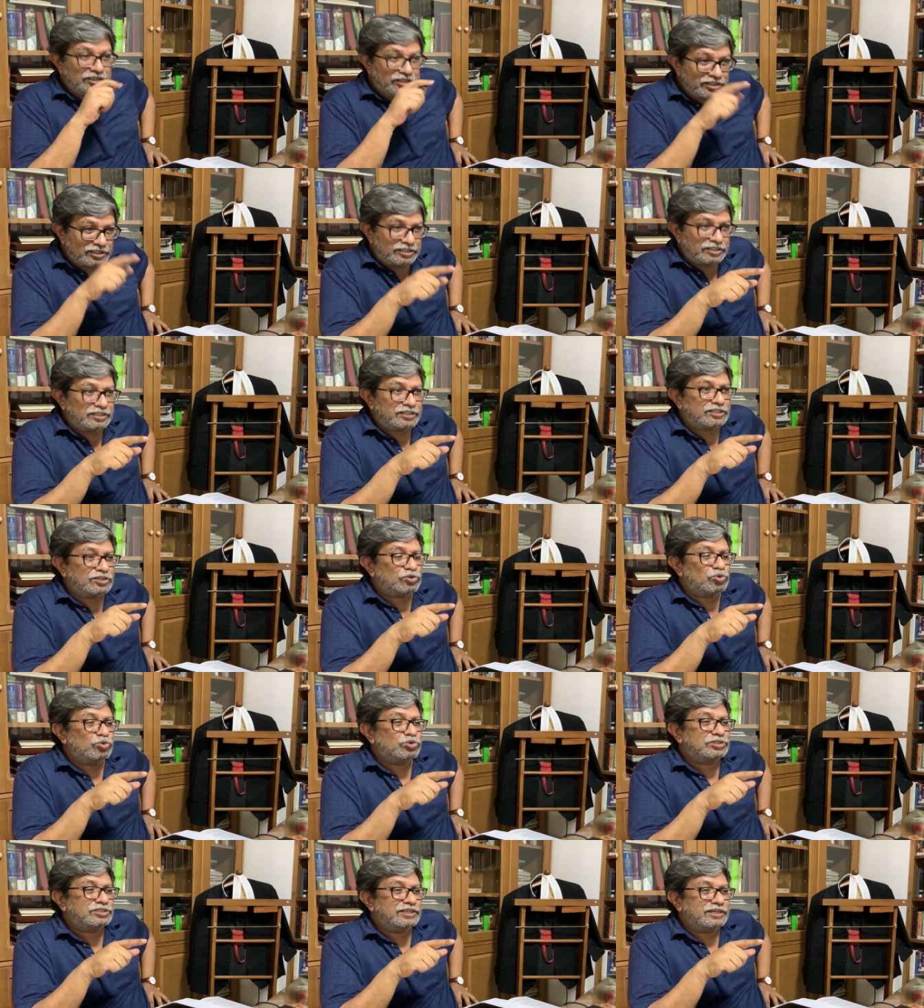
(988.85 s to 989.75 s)
Here
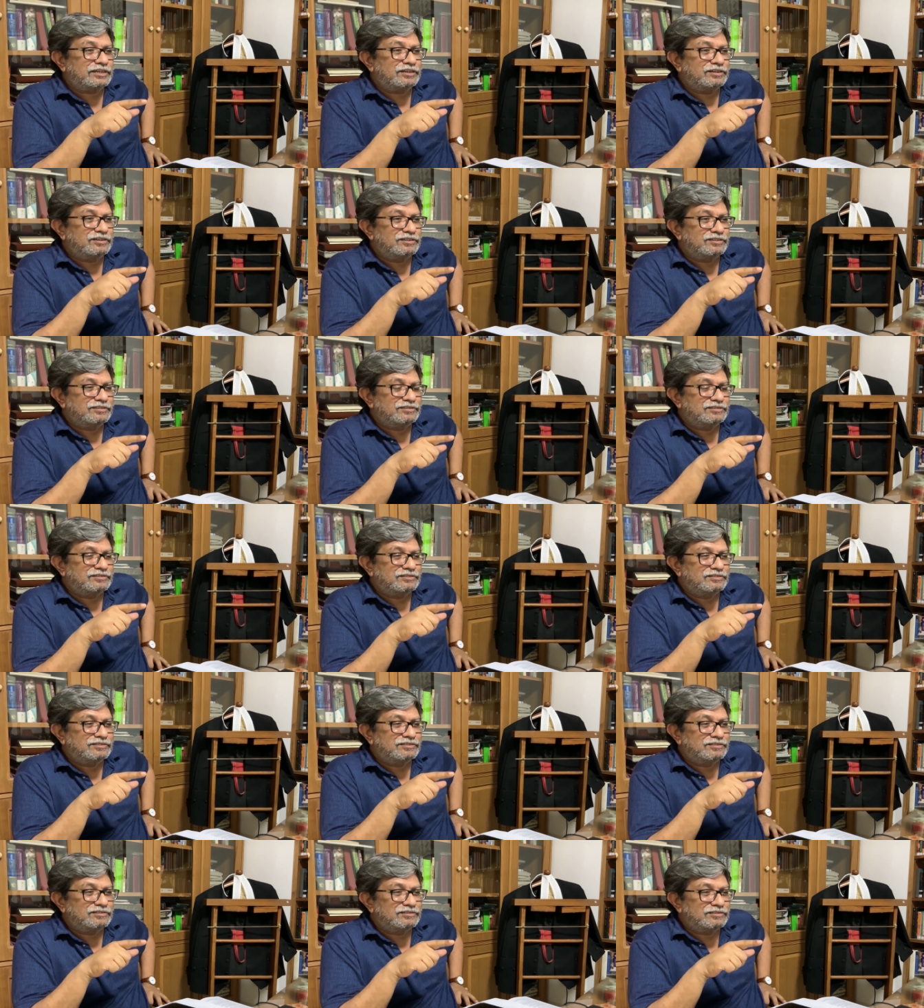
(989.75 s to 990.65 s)
the court said
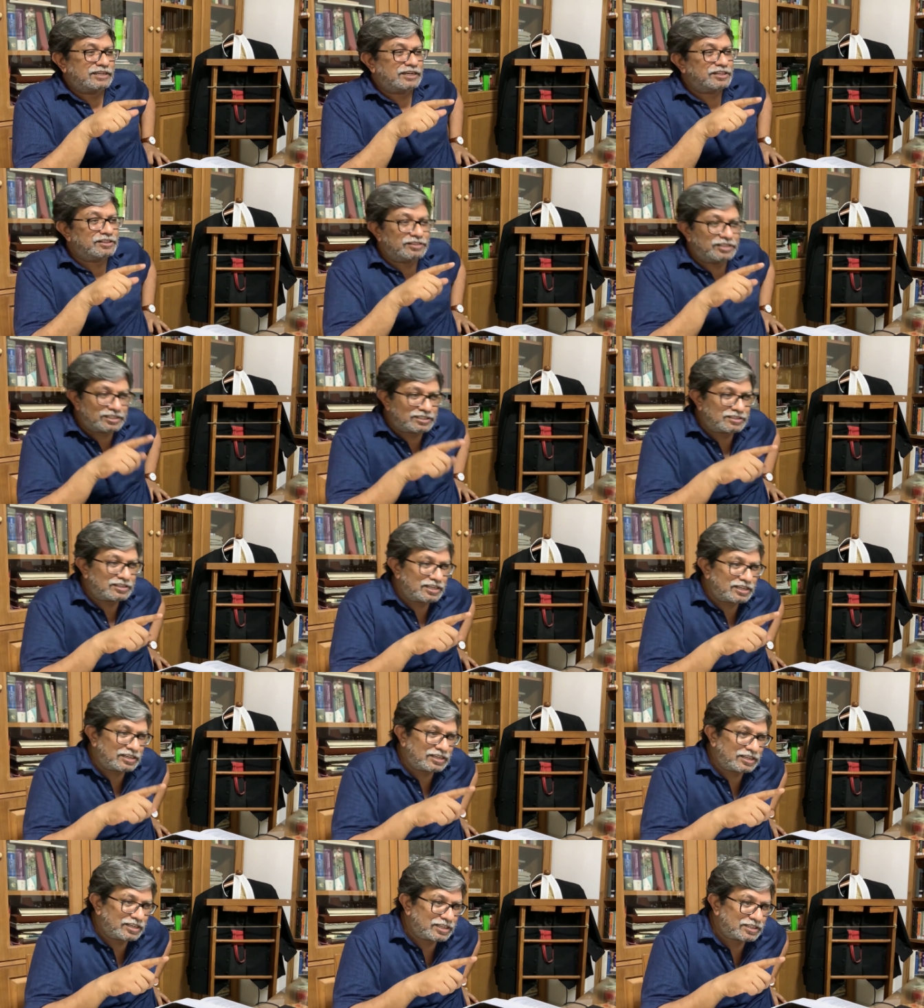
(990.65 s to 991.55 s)
that in this
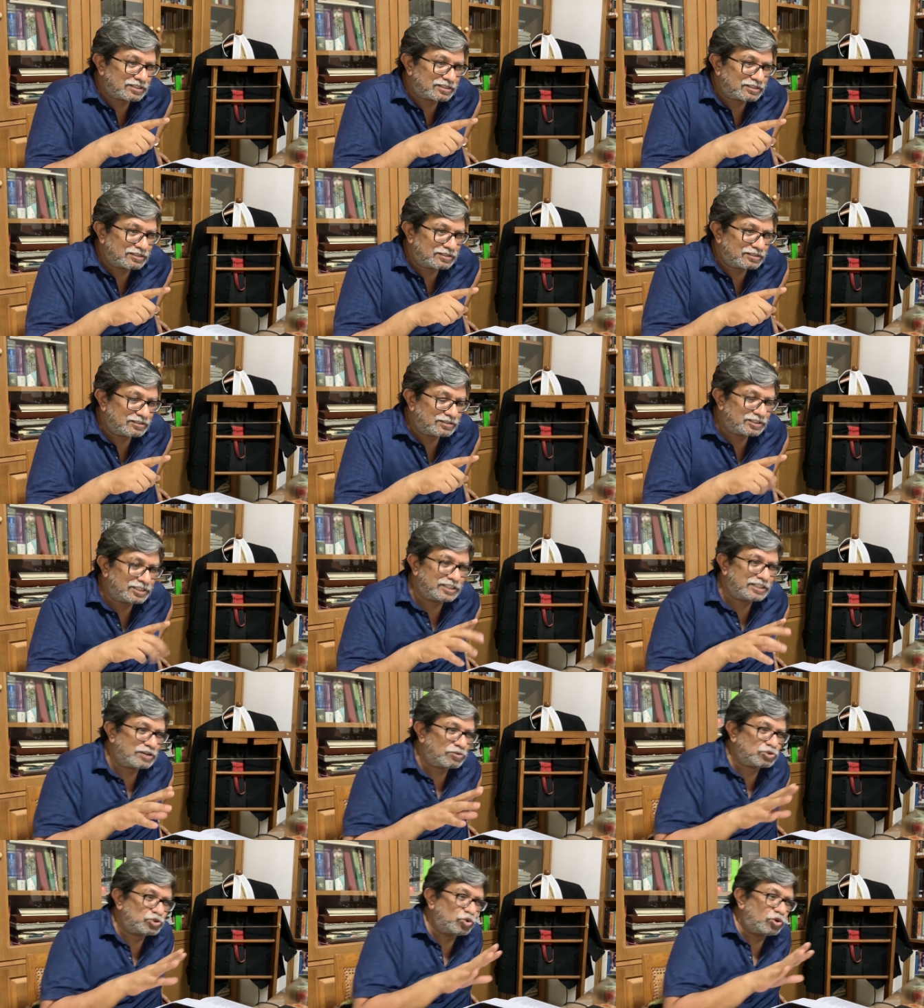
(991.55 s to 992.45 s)
case,
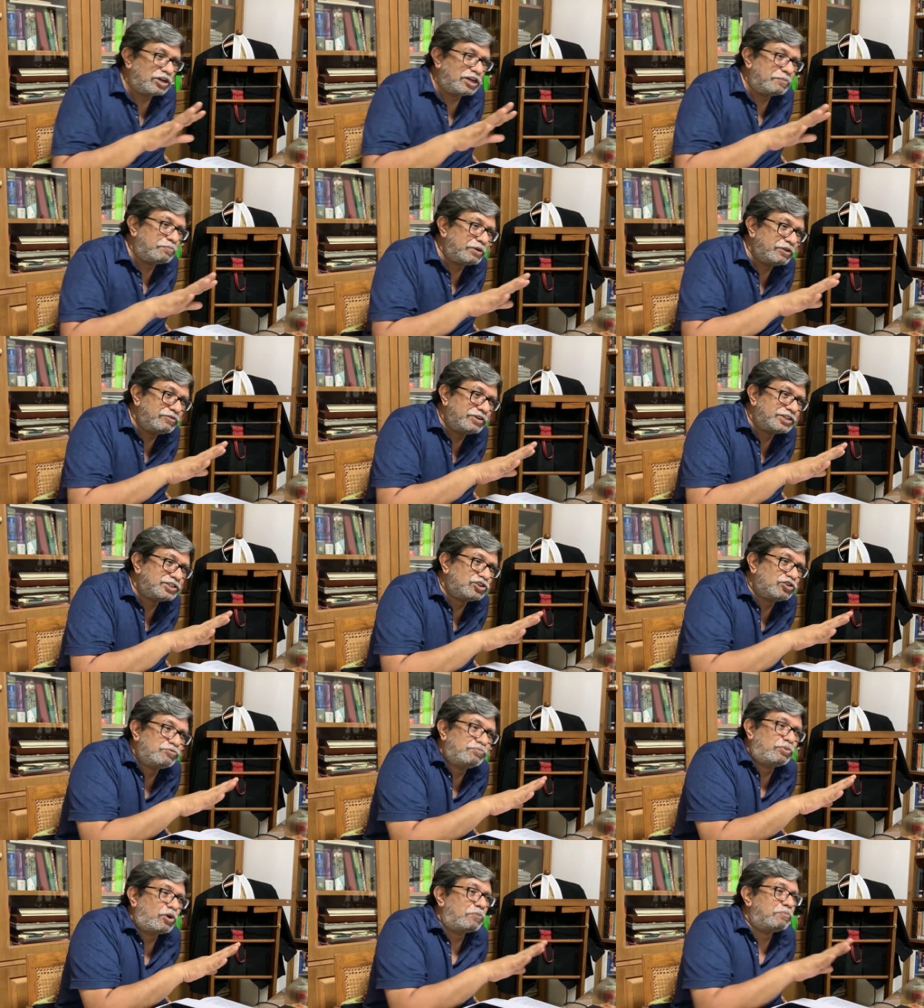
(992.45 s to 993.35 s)
see there was no
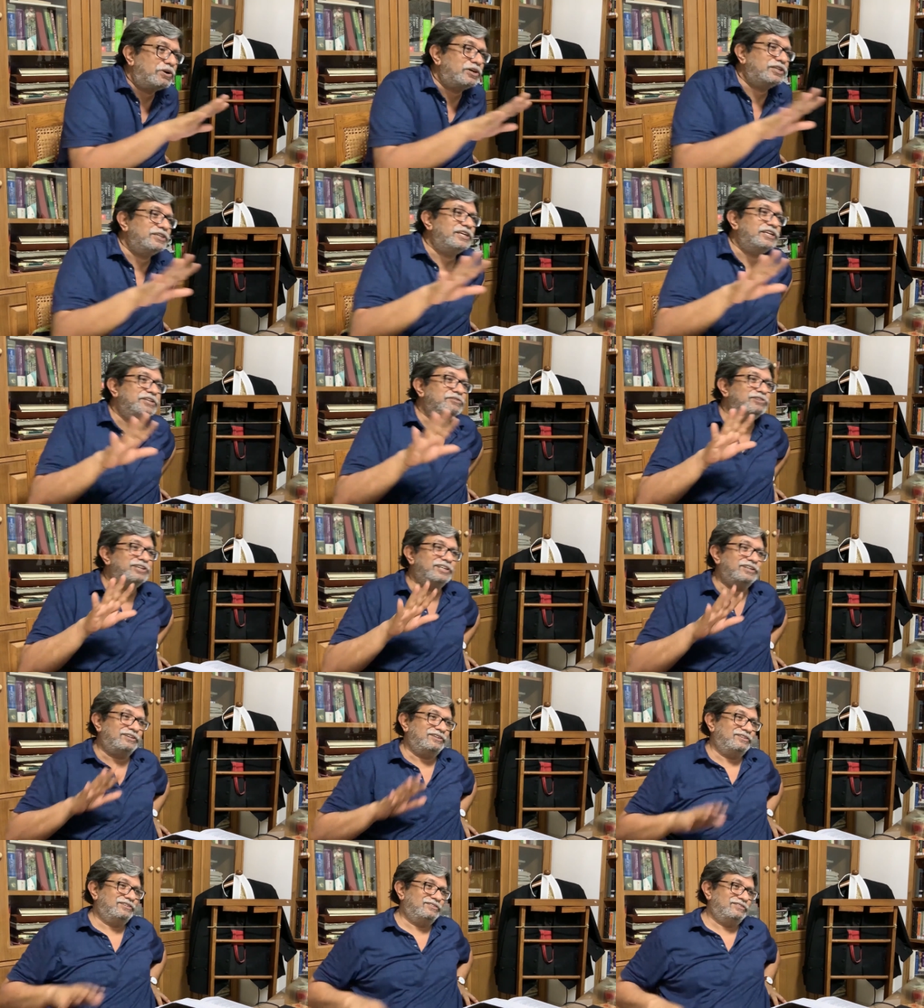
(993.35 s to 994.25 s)
deprivation of property
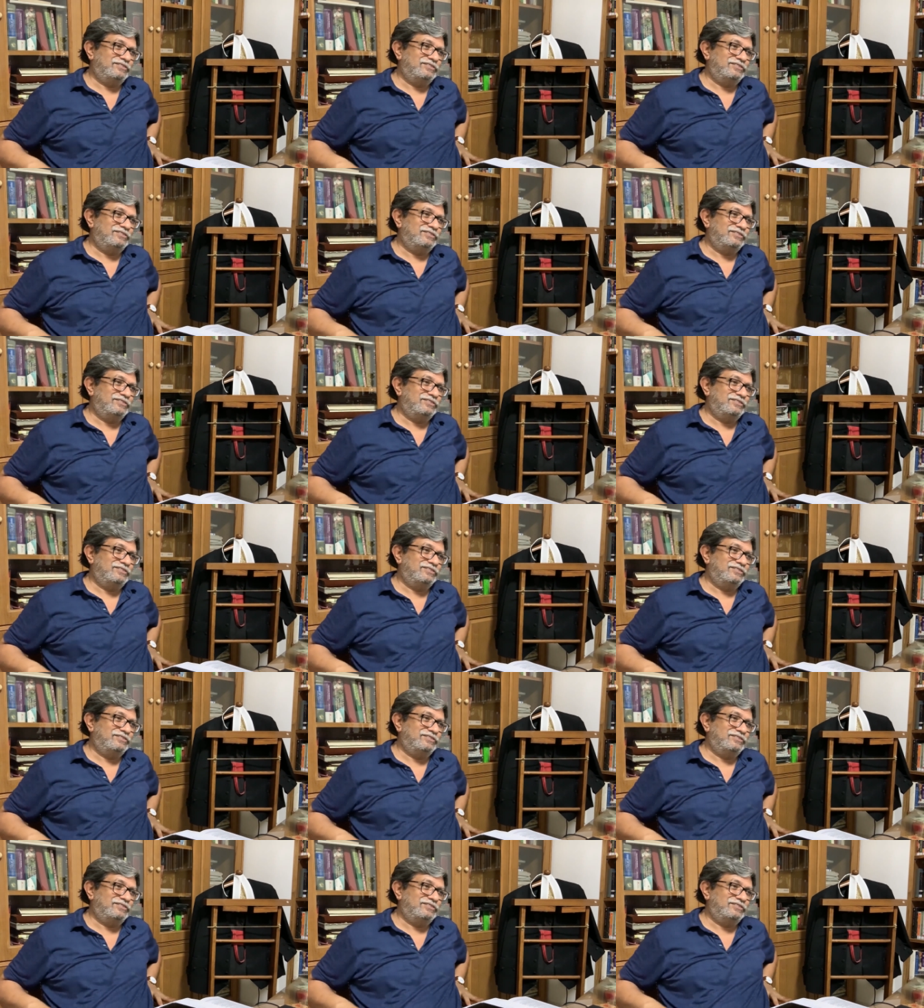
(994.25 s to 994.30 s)
anywhere.